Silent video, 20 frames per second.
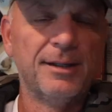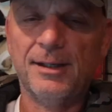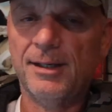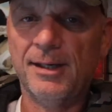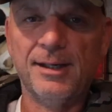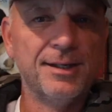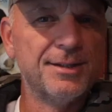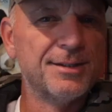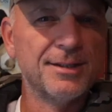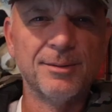
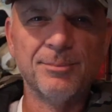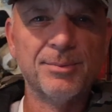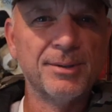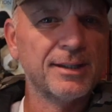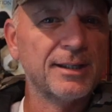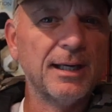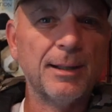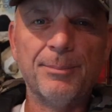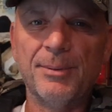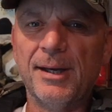And it didn't
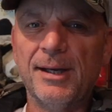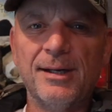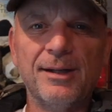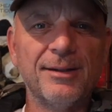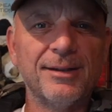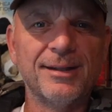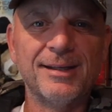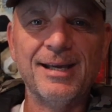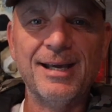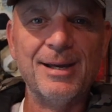pick up any
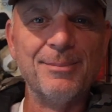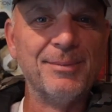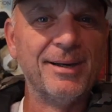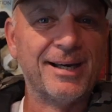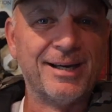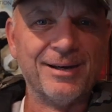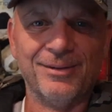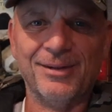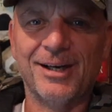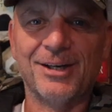of the game
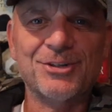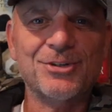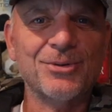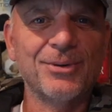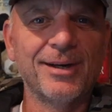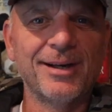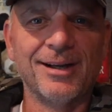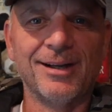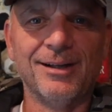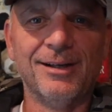making that
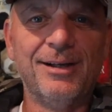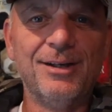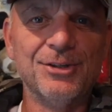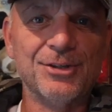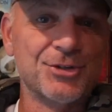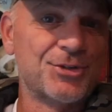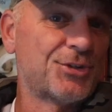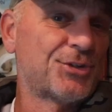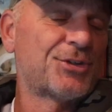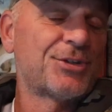trail.
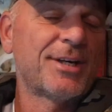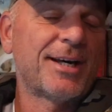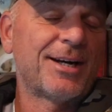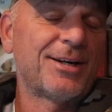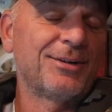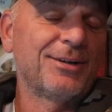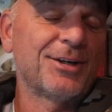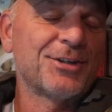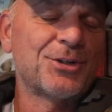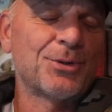Just
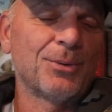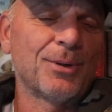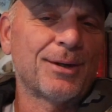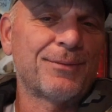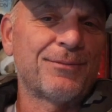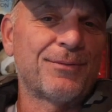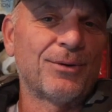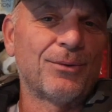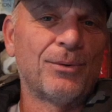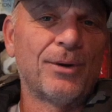decided not to work
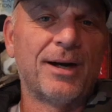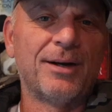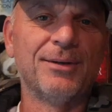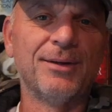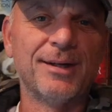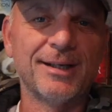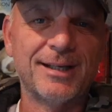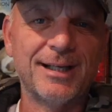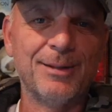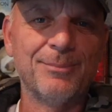for a while.
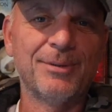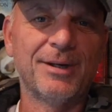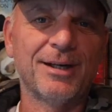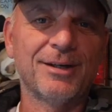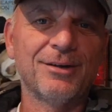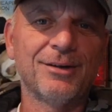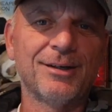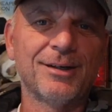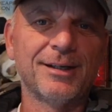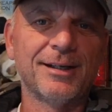Then it came
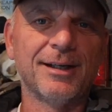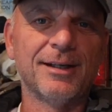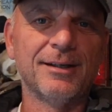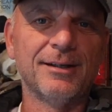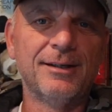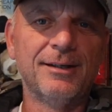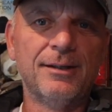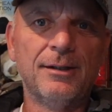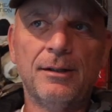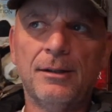back on
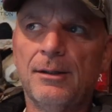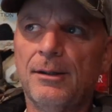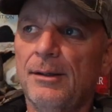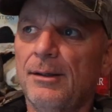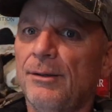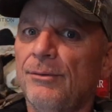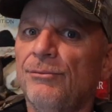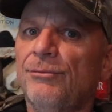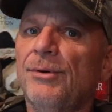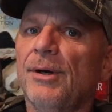again.
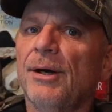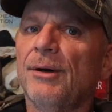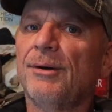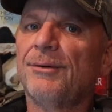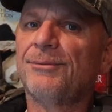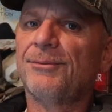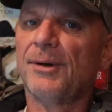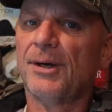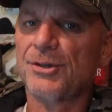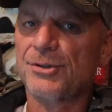
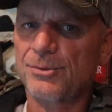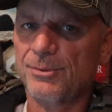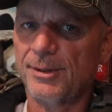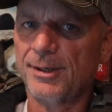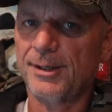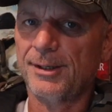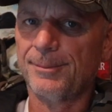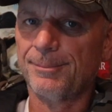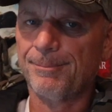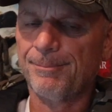Very
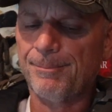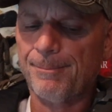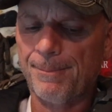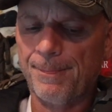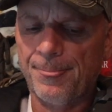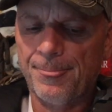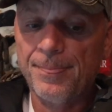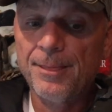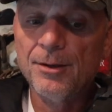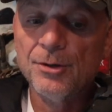frustrating.
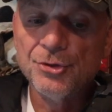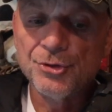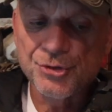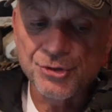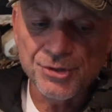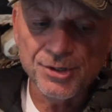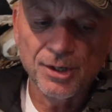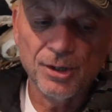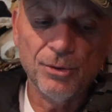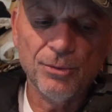
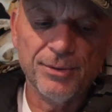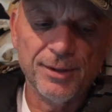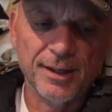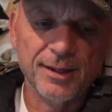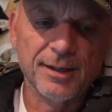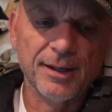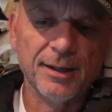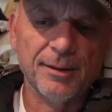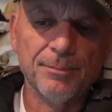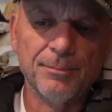So
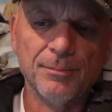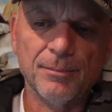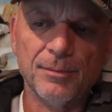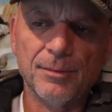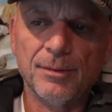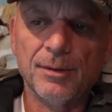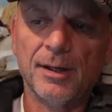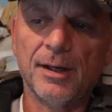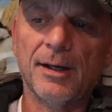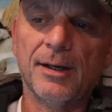then
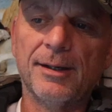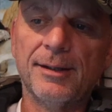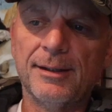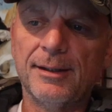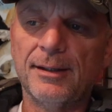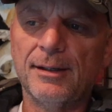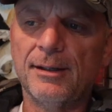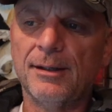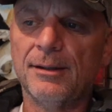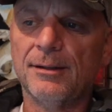
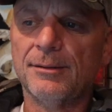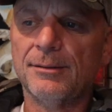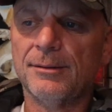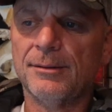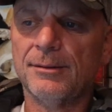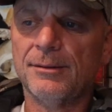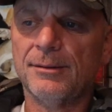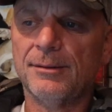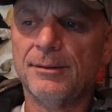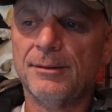I
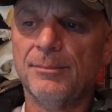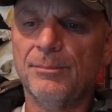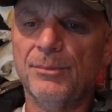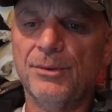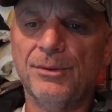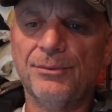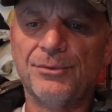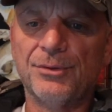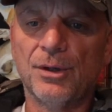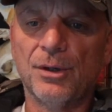
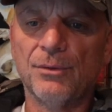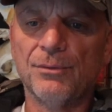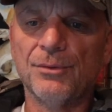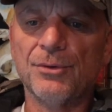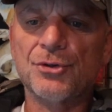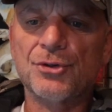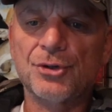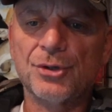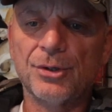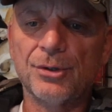moved
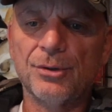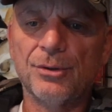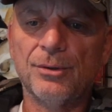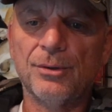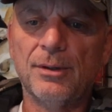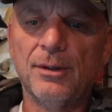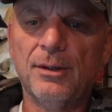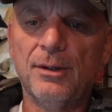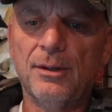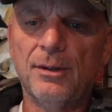over to